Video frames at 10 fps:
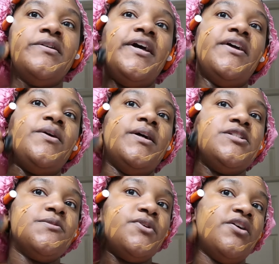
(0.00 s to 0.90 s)
Yeah, I know I
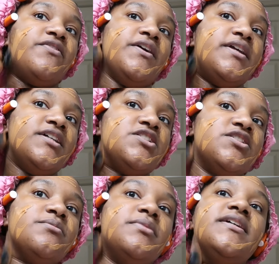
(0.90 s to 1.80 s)
just put on foundation
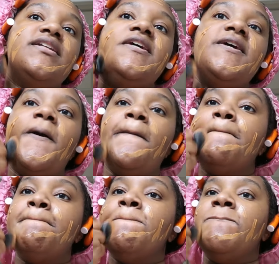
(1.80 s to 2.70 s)
to blend in.
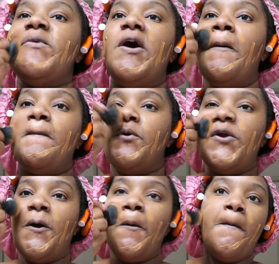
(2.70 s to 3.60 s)
I don't put
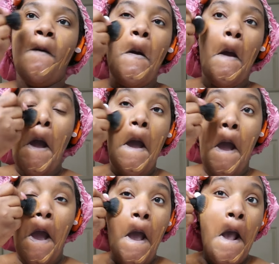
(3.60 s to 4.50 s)
on
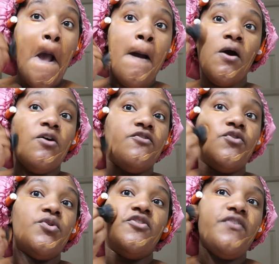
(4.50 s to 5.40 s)
a
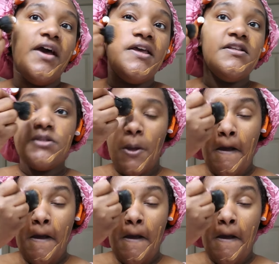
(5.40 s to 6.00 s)
full face.